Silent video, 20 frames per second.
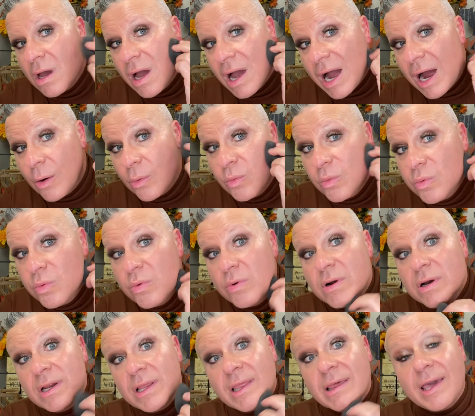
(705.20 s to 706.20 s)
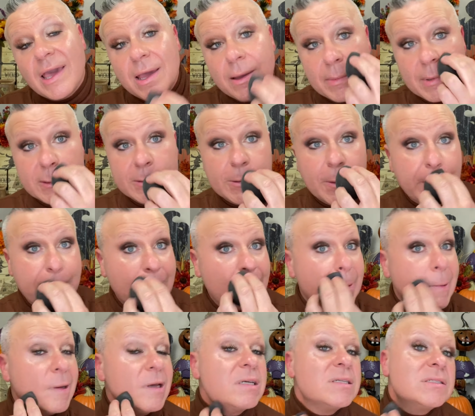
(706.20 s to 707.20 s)
I really am enjoying
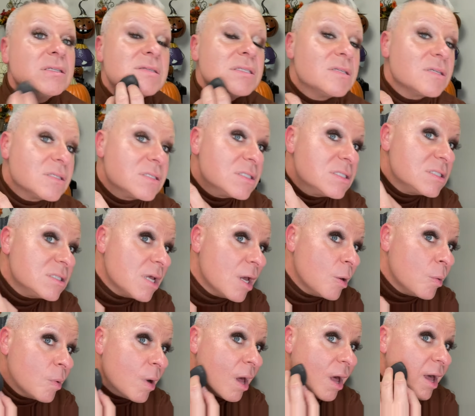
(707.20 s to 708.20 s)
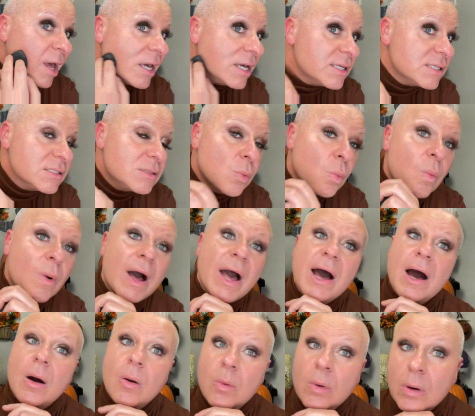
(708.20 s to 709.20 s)
this. This looks so nice.
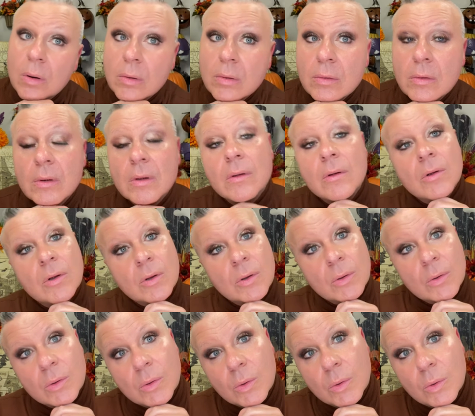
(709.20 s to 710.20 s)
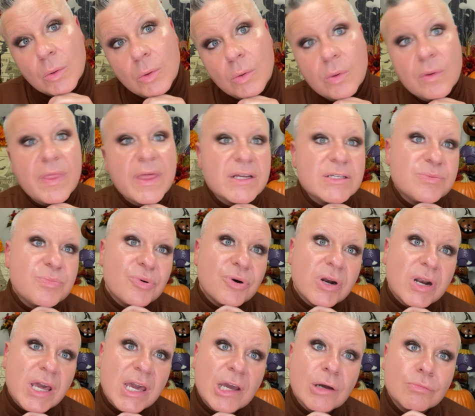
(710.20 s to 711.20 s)
Wow. Ooh, that's
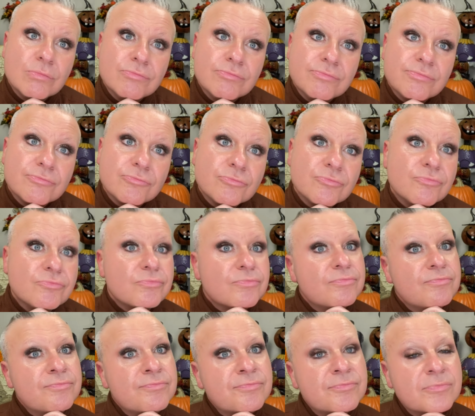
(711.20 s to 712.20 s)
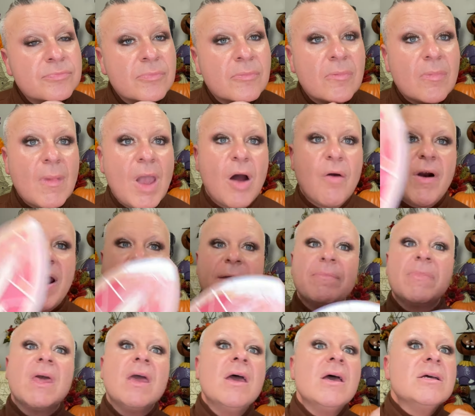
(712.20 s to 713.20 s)
pretty. Mm. All
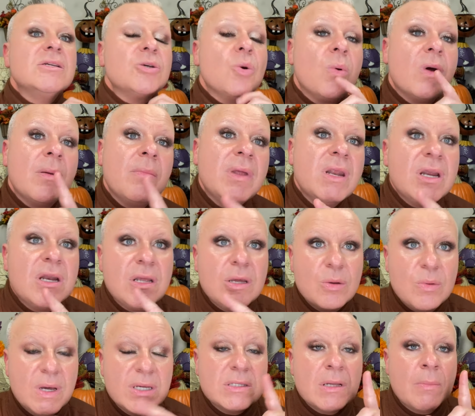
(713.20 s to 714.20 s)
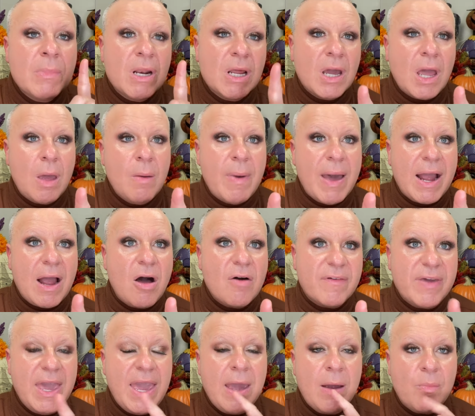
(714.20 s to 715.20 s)
right. So what I'm going to do is I'm going to go back off
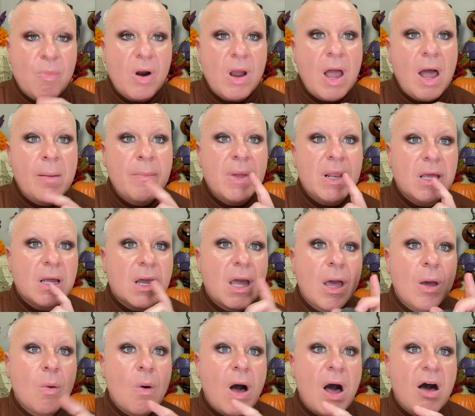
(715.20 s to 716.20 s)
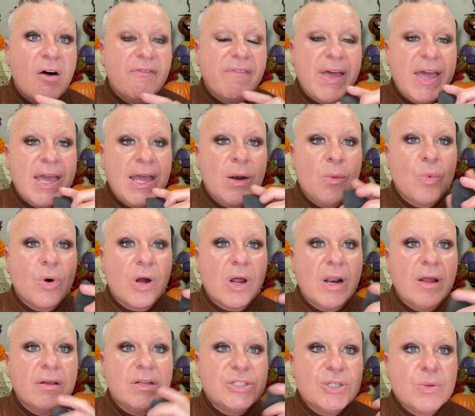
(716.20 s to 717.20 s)
camera. I'm going to go off and we're going
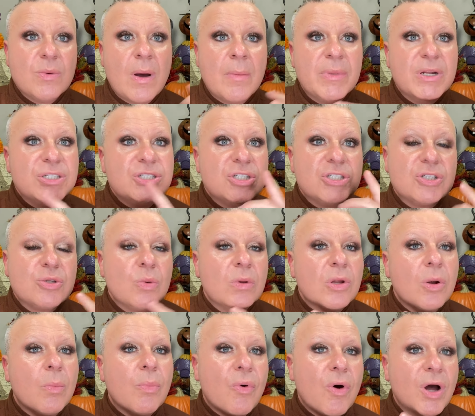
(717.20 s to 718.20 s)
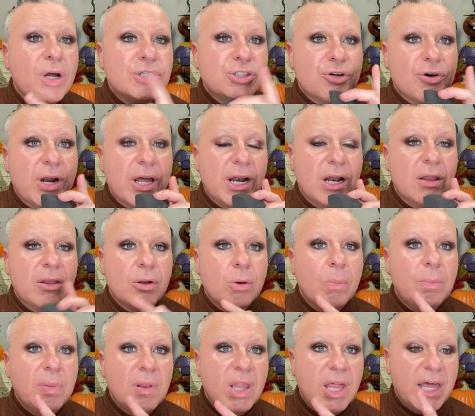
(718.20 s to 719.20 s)
to do, I'm going to just do a little bronzer and a little
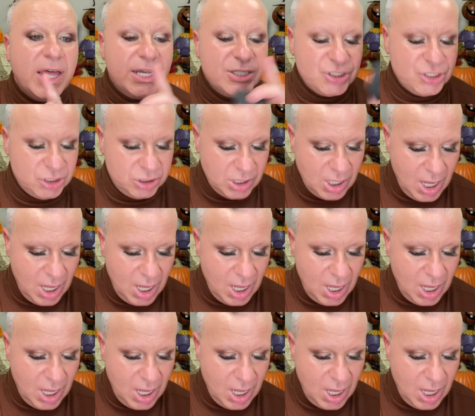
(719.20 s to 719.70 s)
blush